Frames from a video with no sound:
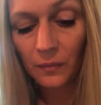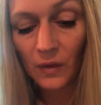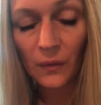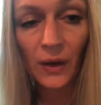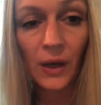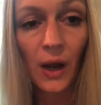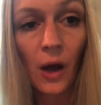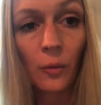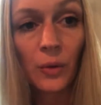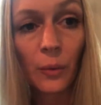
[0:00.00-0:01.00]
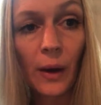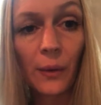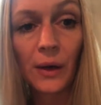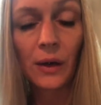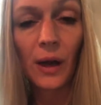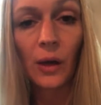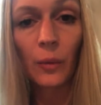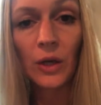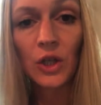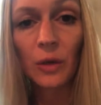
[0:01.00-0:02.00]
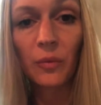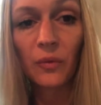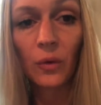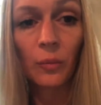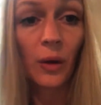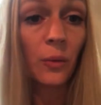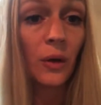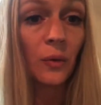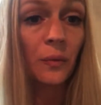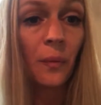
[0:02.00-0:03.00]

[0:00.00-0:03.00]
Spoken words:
If I can help you out in any way, shape, or form, I will.